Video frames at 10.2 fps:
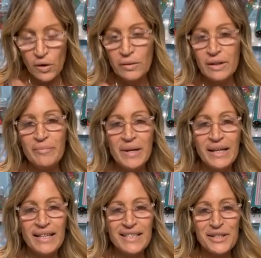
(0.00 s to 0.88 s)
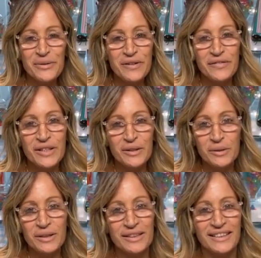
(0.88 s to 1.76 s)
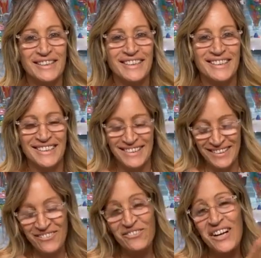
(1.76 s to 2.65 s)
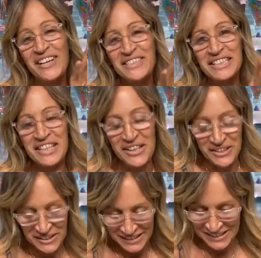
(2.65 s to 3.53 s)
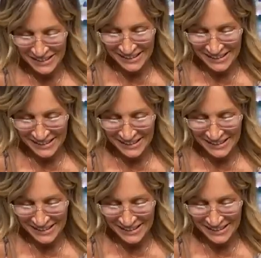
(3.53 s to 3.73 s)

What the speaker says: go leave me an Etsy review. 5-star.